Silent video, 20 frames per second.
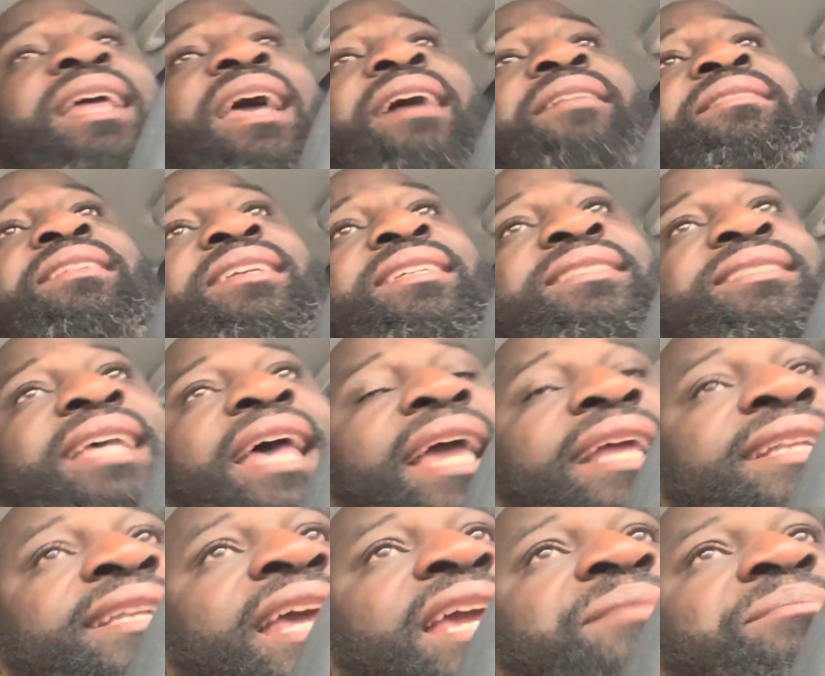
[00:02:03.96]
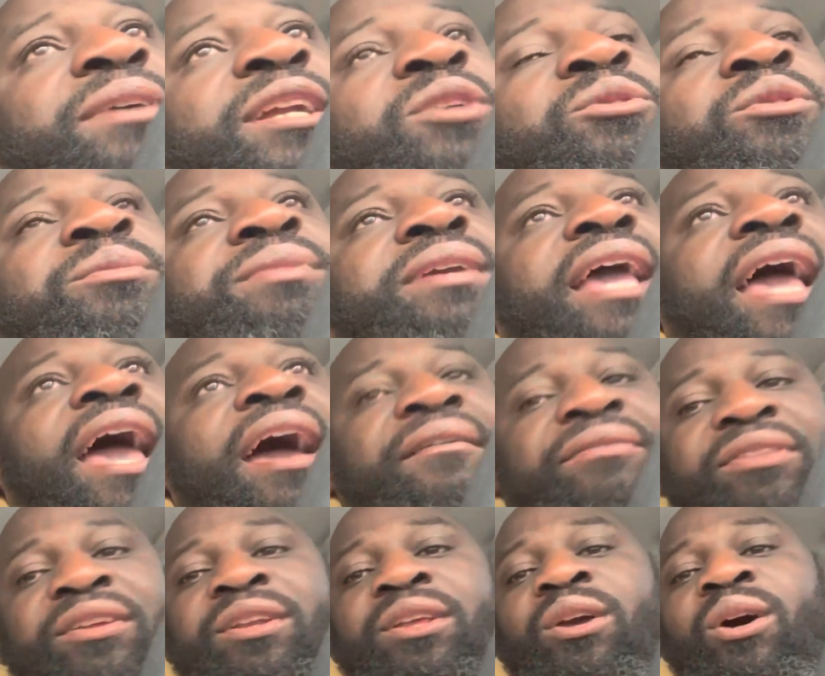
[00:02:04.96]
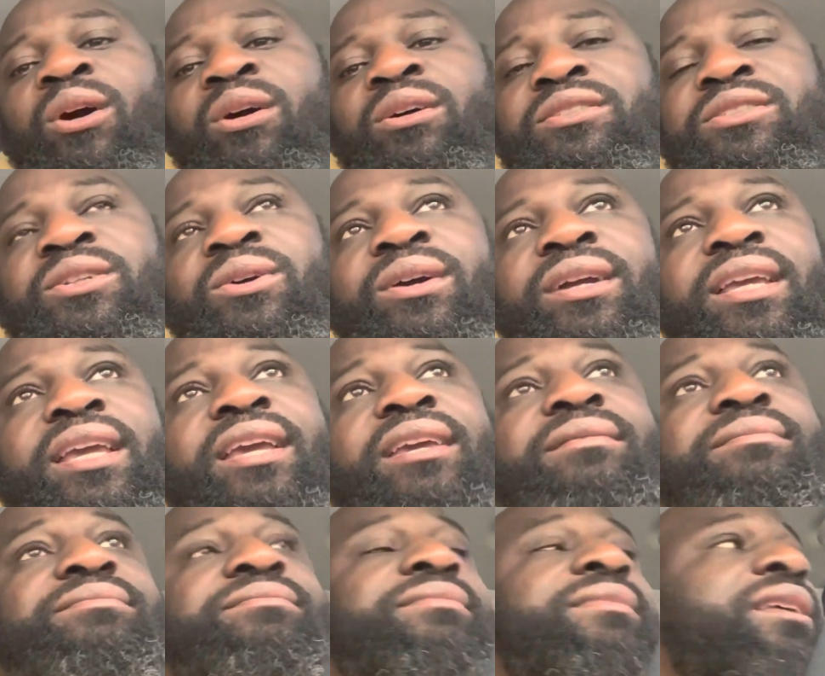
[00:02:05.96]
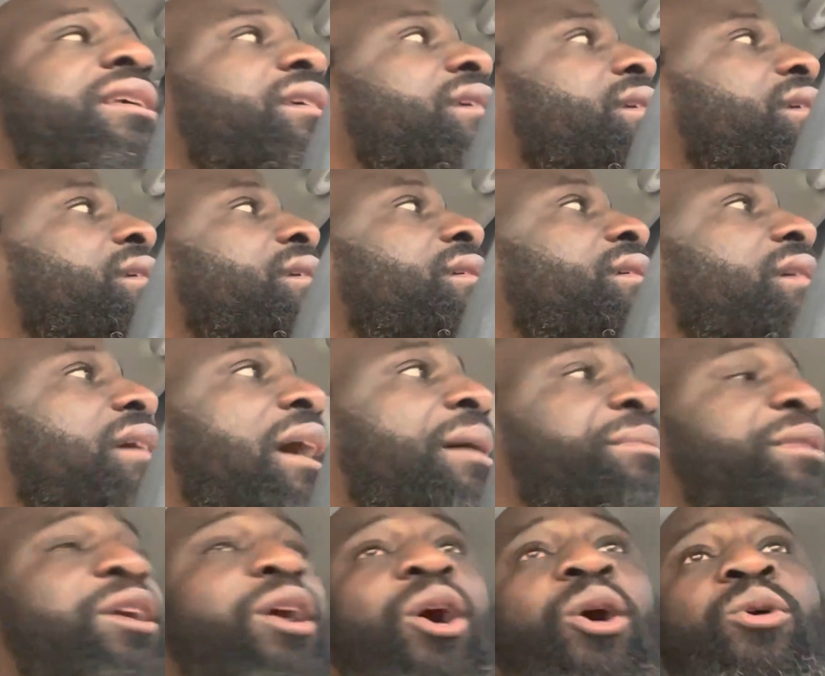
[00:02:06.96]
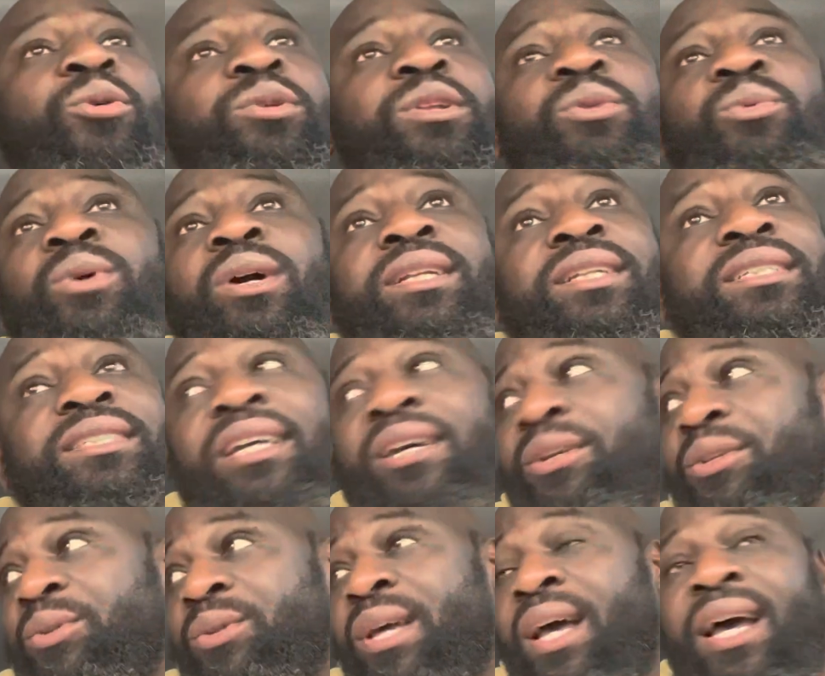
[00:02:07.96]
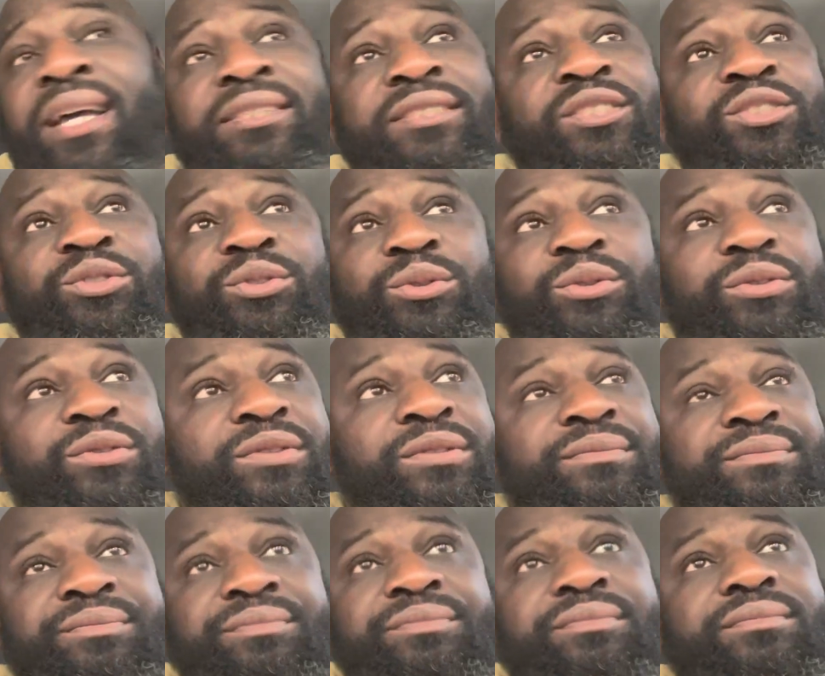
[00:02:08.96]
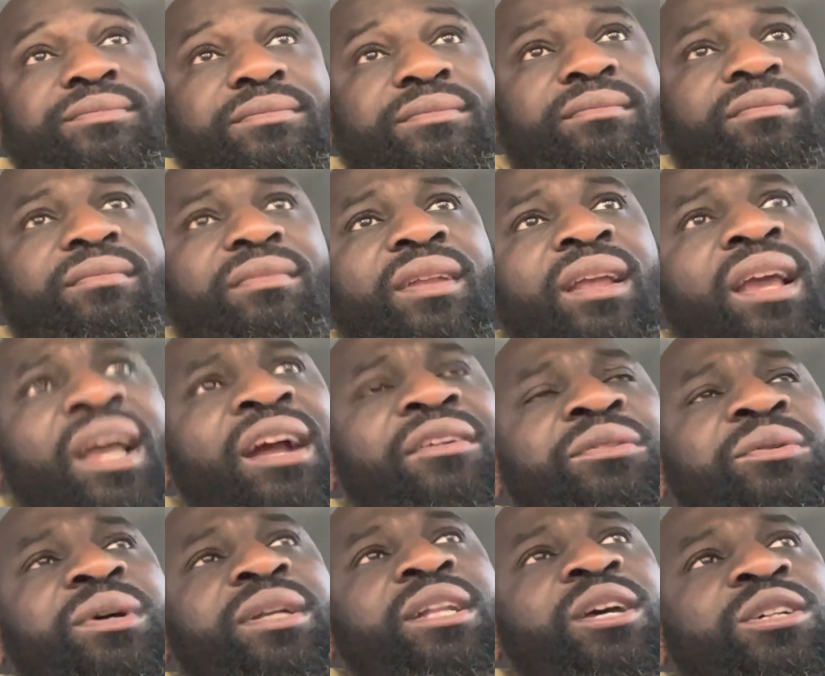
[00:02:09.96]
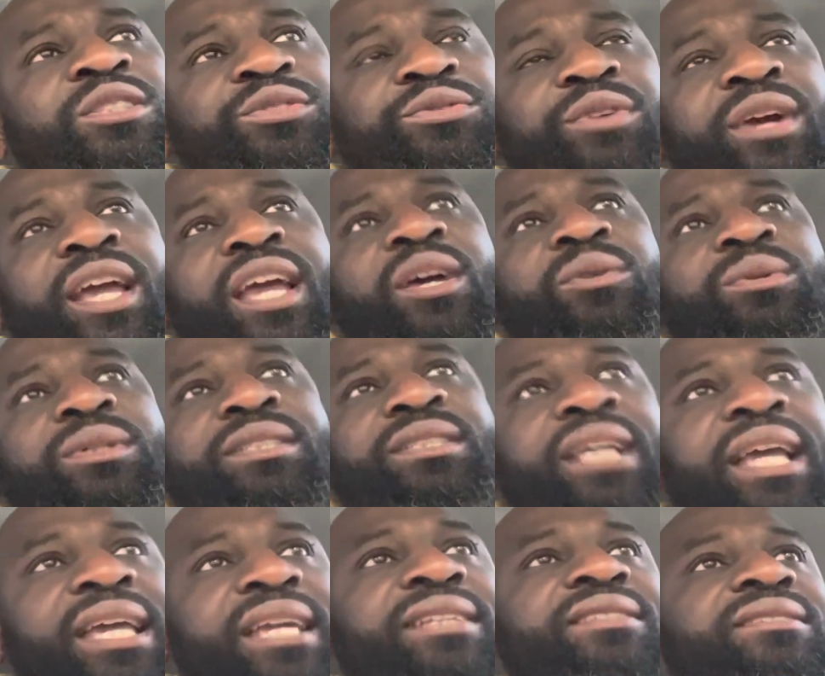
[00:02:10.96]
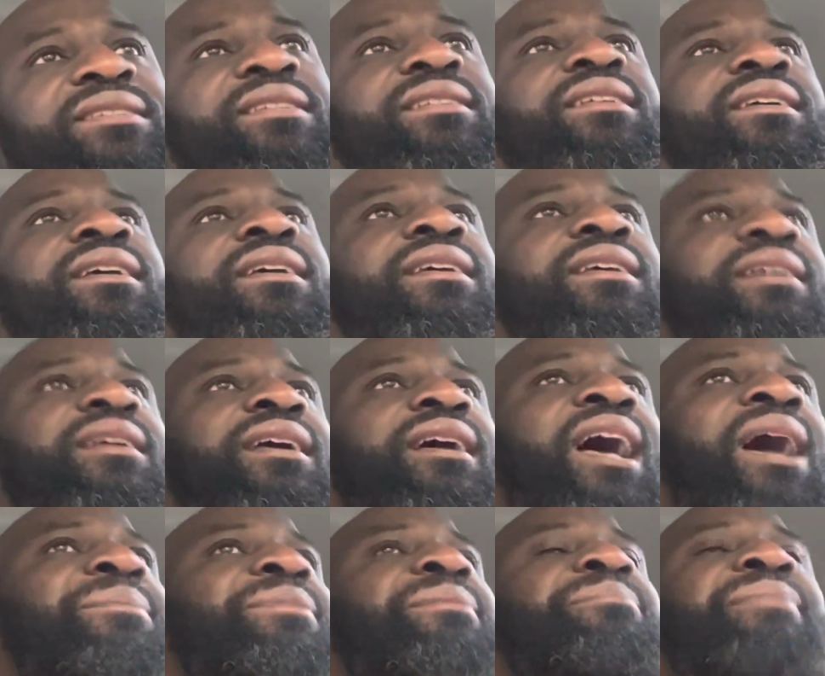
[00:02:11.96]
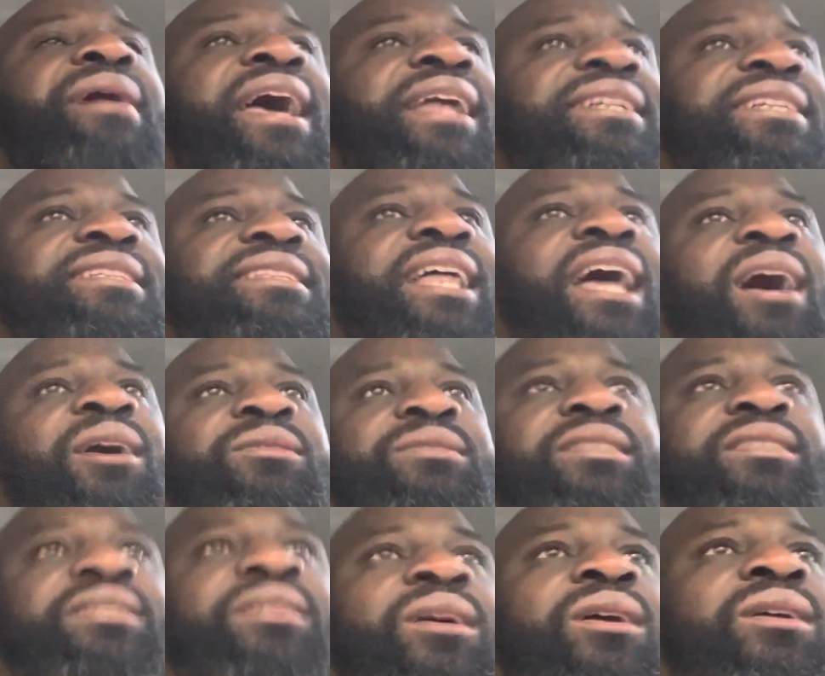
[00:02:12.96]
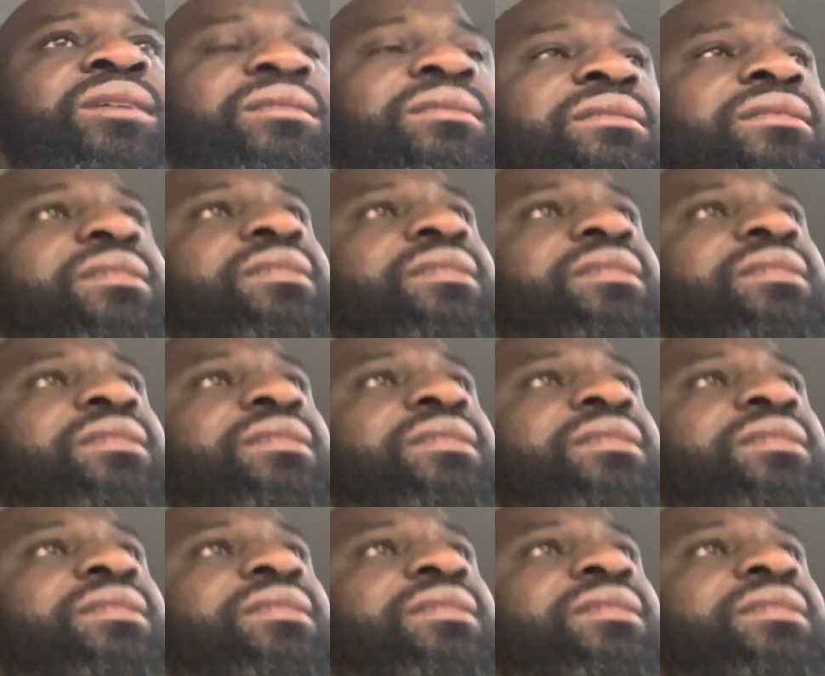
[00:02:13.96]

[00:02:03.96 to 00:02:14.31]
have the exact date, but it will be after the All-Star game. I'm the only one to tell you guys the truth. Everyone else ran with dates, and I've been batting 1,000, dog.